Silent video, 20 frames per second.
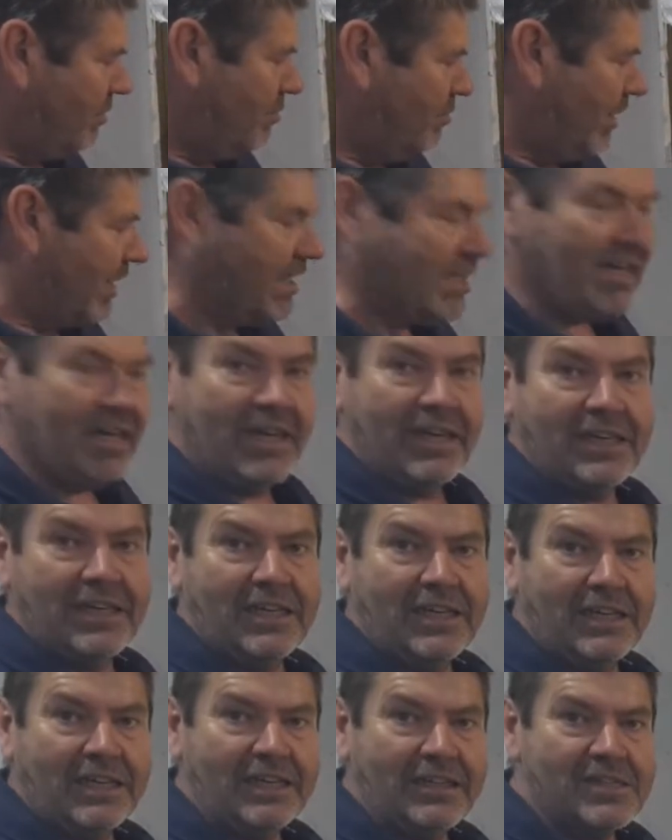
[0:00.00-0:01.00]
a regulator
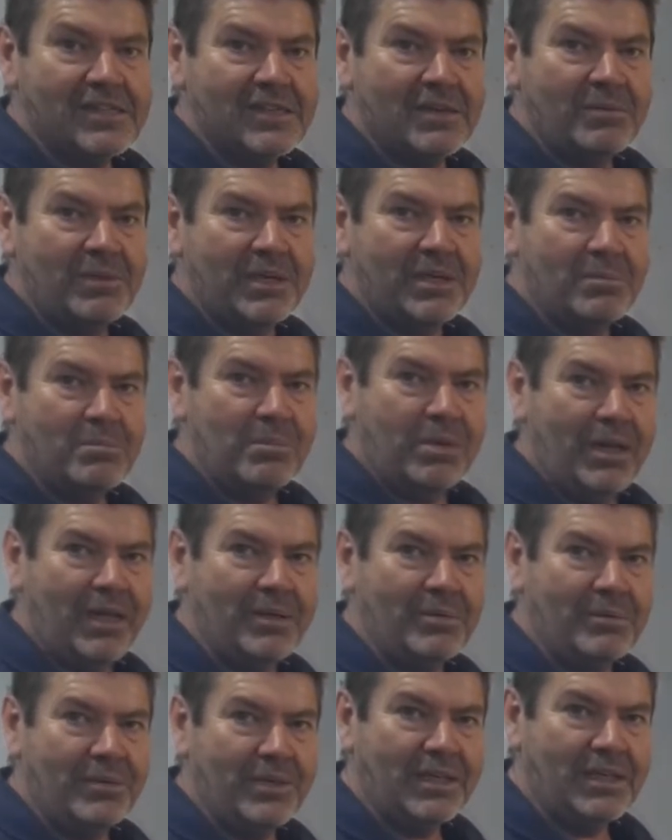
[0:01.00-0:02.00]
here so we can
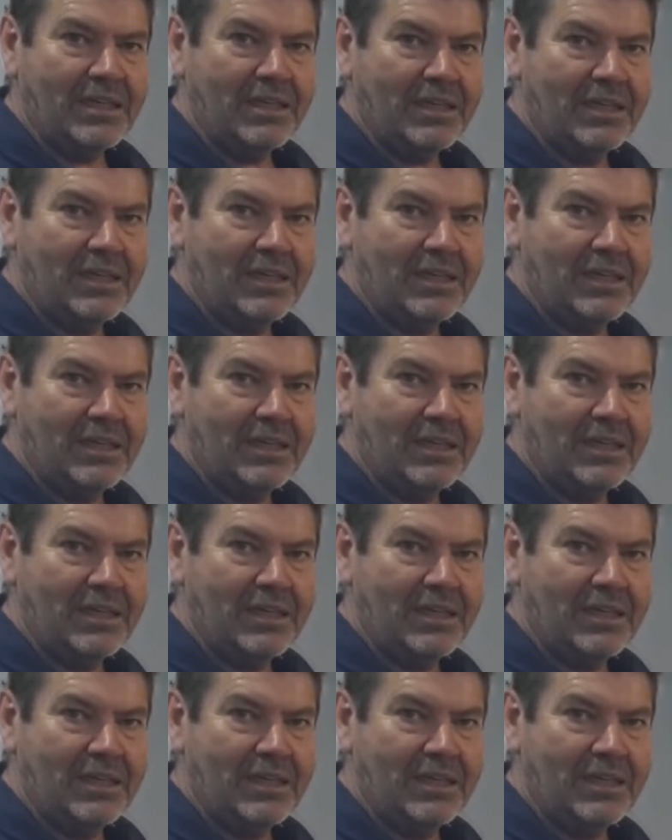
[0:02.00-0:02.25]
play with it.